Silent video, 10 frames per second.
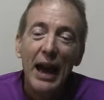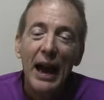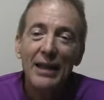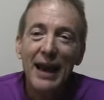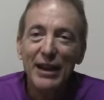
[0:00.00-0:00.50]

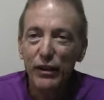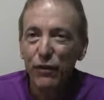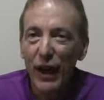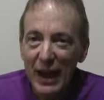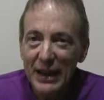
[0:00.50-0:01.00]
and that's
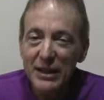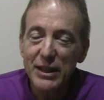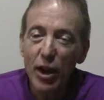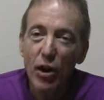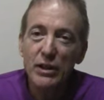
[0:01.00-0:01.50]
fine
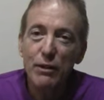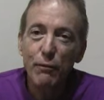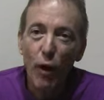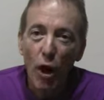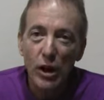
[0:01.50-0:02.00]
as long as the
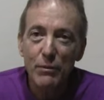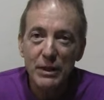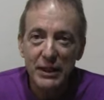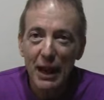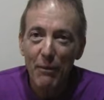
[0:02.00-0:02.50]
volume
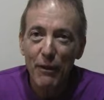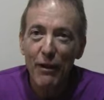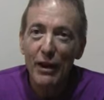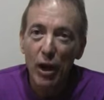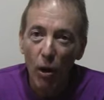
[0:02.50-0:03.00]
is kept
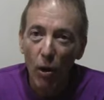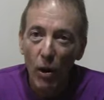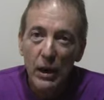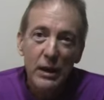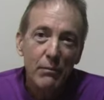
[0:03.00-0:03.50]
very low.